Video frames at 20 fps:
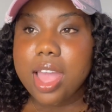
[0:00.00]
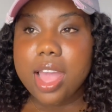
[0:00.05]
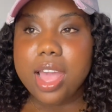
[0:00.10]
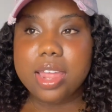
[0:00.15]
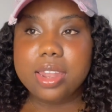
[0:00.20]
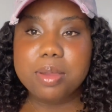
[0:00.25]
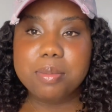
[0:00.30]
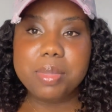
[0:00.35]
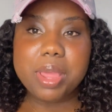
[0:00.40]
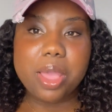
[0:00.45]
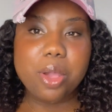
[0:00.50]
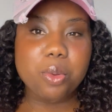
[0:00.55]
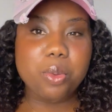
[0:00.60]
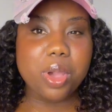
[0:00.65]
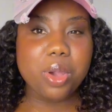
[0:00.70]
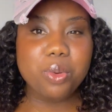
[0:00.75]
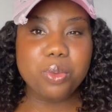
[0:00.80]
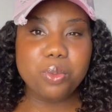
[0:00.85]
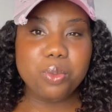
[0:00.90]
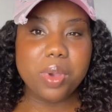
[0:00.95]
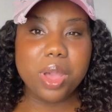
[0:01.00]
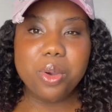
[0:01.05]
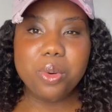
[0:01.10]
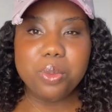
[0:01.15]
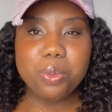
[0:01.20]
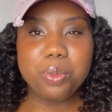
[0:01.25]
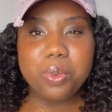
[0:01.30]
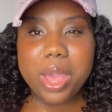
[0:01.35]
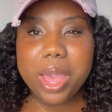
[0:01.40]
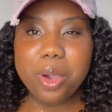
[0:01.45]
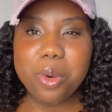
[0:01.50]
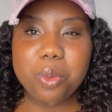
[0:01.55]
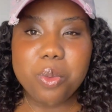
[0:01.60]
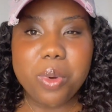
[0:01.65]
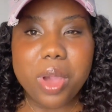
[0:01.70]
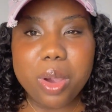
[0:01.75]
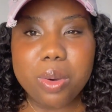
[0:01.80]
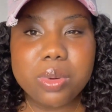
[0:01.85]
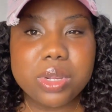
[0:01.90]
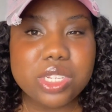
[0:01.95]
And I'm like, well,
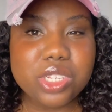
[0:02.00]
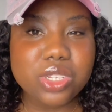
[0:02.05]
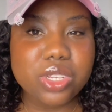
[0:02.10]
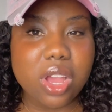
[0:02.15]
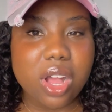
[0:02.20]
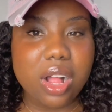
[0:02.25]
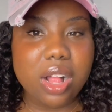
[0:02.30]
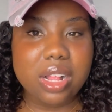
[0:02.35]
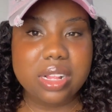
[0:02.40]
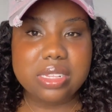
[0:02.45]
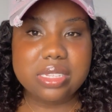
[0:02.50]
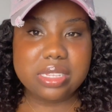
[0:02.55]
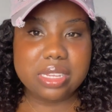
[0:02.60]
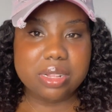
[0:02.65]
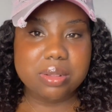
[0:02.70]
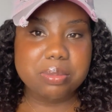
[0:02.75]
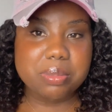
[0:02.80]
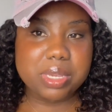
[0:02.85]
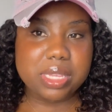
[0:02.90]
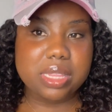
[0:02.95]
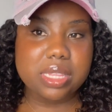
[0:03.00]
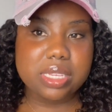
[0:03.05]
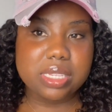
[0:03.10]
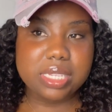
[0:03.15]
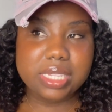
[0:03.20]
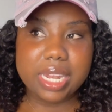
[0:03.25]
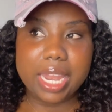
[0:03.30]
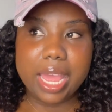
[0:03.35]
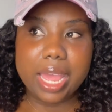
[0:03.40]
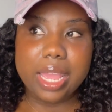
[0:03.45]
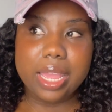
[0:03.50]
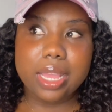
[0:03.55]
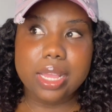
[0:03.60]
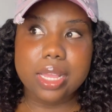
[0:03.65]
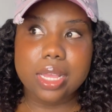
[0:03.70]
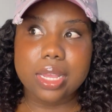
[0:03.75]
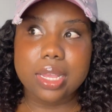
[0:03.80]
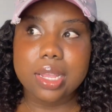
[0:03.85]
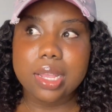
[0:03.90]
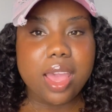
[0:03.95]
why would y'all tell me this?
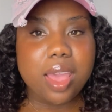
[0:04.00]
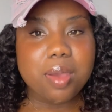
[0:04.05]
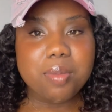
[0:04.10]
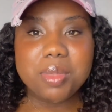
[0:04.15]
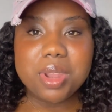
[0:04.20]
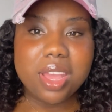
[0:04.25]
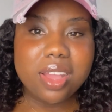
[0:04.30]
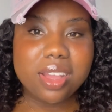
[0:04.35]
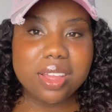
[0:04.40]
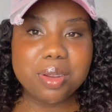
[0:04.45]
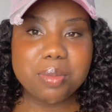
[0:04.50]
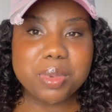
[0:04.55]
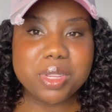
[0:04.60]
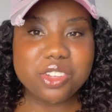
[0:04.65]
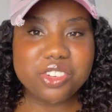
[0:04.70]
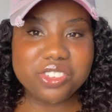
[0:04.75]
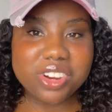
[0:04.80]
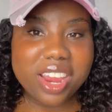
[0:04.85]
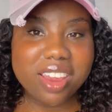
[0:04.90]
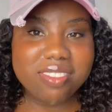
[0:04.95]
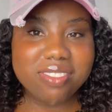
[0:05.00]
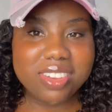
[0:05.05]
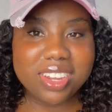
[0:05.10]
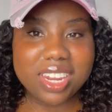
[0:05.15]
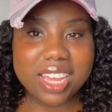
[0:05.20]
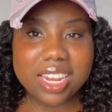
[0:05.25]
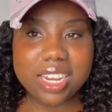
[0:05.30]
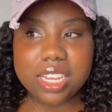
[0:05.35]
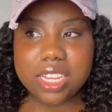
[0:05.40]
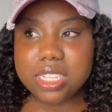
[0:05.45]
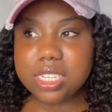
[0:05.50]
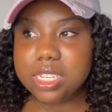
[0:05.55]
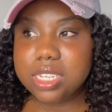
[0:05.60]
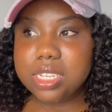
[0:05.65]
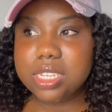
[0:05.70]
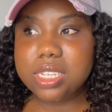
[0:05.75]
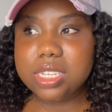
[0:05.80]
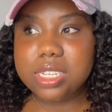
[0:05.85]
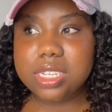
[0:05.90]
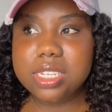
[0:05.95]
Like, I'm not gonna be driving and
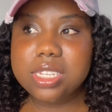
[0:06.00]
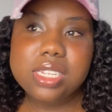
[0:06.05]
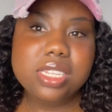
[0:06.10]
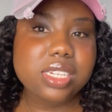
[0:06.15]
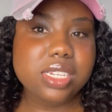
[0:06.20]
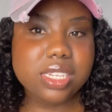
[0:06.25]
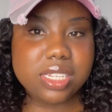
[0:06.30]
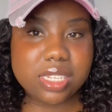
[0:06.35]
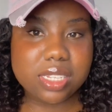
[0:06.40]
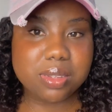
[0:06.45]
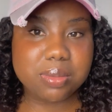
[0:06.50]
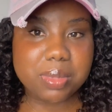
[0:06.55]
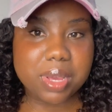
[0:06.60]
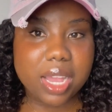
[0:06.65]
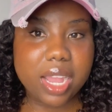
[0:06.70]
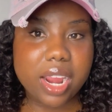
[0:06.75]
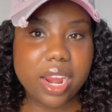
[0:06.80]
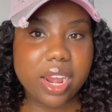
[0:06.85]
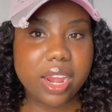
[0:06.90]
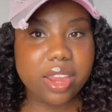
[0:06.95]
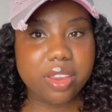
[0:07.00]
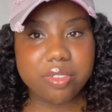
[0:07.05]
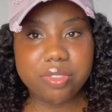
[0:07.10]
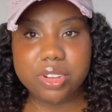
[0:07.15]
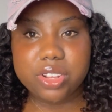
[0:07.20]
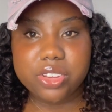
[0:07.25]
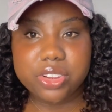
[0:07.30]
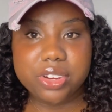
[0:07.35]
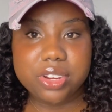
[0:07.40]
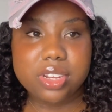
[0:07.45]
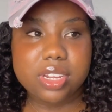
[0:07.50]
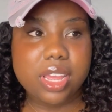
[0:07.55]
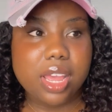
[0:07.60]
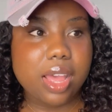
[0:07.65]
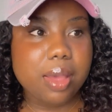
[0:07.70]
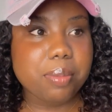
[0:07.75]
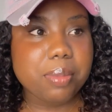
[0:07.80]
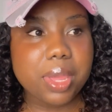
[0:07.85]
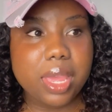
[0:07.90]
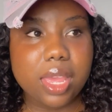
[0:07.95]
hitting my car every turn
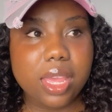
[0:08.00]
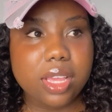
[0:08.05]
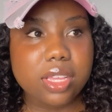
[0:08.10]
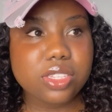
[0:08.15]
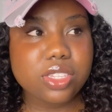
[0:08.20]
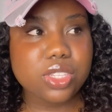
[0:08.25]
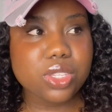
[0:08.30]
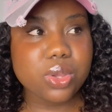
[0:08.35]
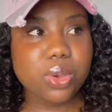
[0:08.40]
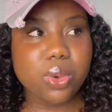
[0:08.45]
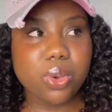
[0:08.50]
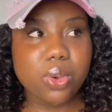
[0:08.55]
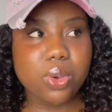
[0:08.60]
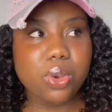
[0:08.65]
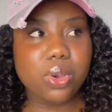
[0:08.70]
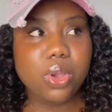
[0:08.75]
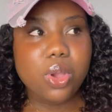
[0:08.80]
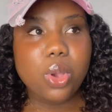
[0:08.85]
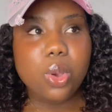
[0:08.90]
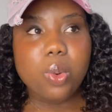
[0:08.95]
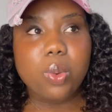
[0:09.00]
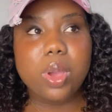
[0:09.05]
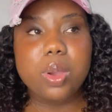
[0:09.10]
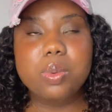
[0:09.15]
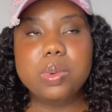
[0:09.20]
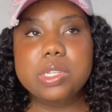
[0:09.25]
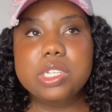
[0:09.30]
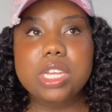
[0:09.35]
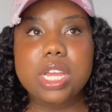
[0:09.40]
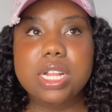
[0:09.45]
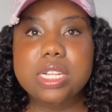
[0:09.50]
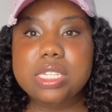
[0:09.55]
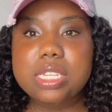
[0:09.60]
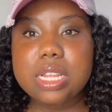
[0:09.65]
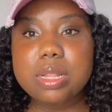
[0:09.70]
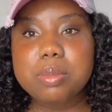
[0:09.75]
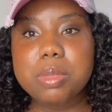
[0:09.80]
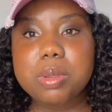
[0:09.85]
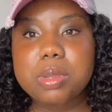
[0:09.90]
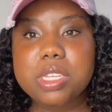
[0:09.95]
I make, so why would y'all
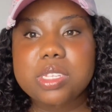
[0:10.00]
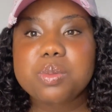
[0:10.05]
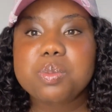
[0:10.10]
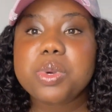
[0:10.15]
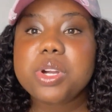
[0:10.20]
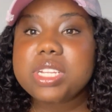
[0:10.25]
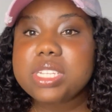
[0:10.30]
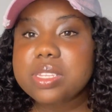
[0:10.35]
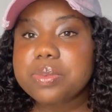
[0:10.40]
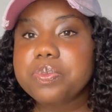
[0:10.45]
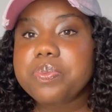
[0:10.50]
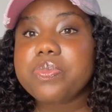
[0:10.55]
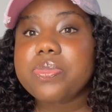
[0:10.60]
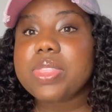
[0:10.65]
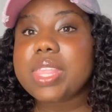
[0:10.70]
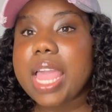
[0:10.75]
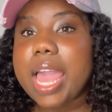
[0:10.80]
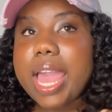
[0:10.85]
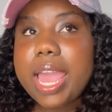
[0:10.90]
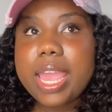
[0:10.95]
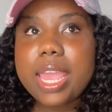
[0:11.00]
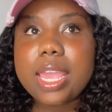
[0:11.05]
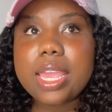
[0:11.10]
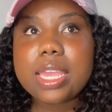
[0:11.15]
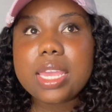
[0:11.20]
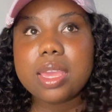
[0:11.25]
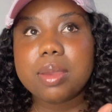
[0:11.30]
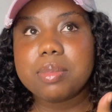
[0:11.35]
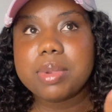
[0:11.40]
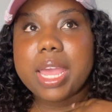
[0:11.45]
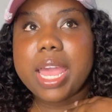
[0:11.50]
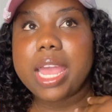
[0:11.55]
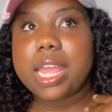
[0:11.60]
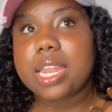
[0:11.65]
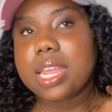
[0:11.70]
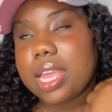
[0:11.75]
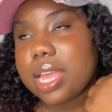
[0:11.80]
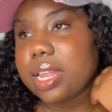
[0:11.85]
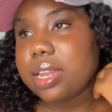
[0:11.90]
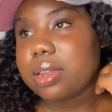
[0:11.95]
tell me this? But I kept the
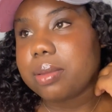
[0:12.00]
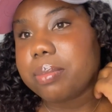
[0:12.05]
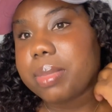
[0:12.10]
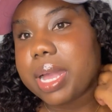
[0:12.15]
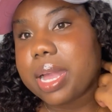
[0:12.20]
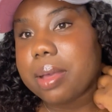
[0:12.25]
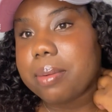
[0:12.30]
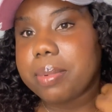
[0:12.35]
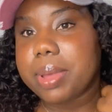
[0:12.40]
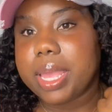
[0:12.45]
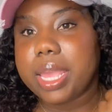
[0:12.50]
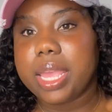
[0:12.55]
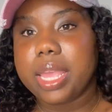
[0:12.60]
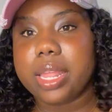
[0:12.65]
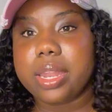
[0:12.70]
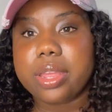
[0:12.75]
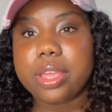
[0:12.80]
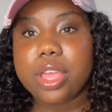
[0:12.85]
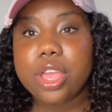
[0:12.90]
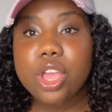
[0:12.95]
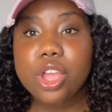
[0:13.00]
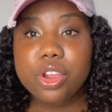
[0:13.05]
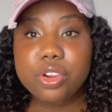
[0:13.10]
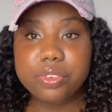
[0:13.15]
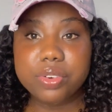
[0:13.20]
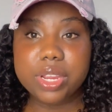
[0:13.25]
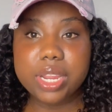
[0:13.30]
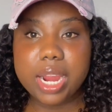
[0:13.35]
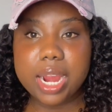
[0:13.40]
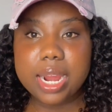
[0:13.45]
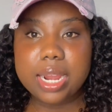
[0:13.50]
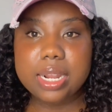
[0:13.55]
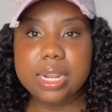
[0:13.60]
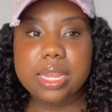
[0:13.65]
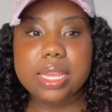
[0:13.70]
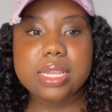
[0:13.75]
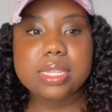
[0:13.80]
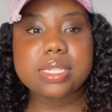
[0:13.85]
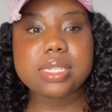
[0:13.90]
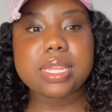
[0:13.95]
idea in the back of my head
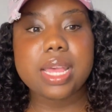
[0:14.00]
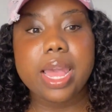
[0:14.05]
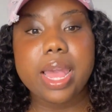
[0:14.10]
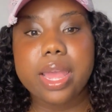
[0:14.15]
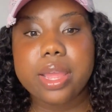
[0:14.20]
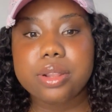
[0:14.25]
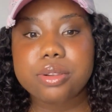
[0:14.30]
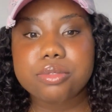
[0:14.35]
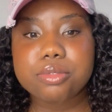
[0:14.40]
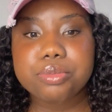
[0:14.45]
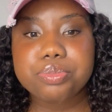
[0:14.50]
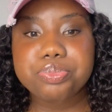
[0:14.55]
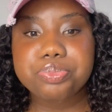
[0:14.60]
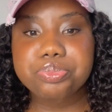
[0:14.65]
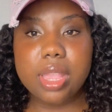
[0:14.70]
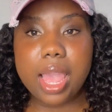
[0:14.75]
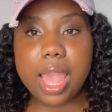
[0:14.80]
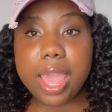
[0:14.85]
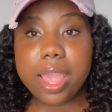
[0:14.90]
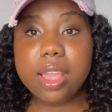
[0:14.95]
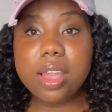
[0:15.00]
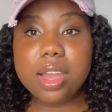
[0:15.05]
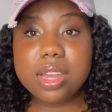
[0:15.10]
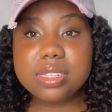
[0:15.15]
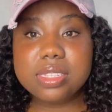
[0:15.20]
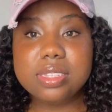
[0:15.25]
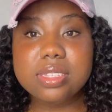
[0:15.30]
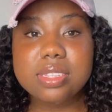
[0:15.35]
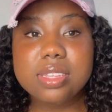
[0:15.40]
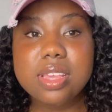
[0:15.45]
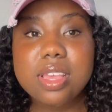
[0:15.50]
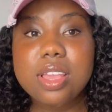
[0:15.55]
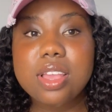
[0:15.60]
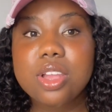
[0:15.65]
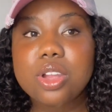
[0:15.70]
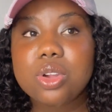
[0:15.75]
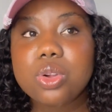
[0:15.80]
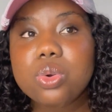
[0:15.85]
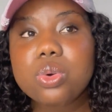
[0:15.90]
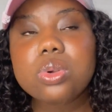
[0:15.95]
regardless, and I got
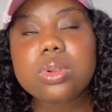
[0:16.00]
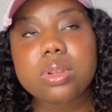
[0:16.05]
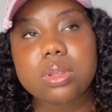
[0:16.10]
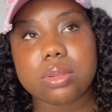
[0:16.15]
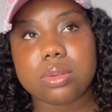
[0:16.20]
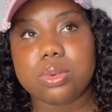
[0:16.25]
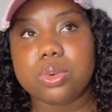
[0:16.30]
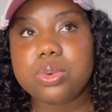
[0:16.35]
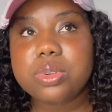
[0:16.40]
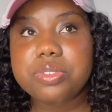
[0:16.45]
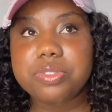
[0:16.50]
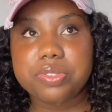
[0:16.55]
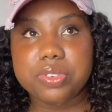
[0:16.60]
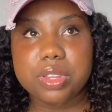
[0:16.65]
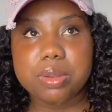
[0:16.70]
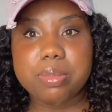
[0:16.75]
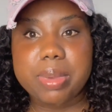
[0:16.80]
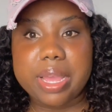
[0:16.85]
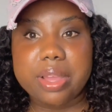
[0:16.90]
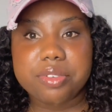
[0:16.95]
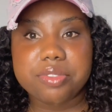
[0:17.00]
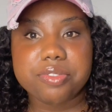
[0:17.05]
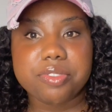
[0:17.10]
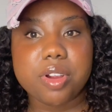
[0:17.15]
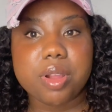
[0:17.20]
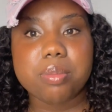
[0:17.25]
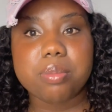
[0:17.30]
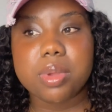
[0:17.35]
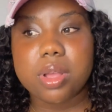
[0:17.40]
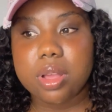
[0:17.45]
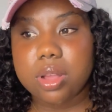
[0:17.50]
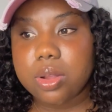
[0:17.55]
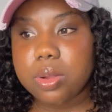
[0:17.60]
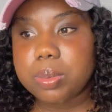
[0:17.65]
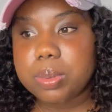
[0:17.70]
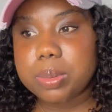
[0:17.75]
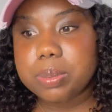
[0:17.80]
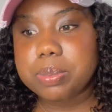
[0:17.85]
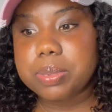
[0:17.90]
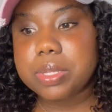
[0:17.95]
good feedback from a
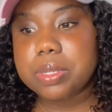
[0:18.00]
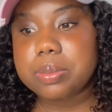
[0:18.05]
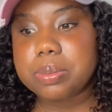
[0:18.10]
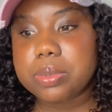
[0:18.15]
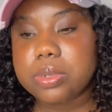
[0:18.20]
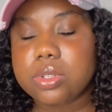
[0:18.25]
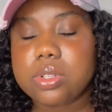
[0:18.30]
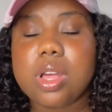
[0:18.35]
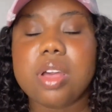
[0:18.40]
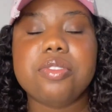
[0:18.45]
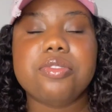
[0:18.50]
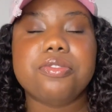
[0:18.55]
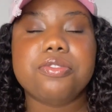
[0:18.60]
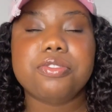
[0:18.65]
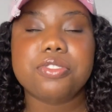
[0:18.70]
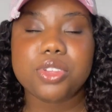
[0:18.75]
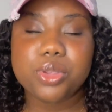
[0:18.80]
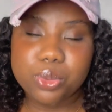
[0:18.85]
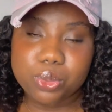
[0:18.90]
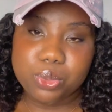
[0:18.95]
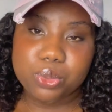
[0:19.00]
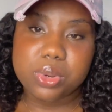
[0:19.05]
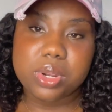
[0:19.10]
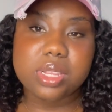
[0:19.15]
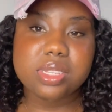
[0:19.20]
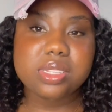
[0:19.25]
couple people, a few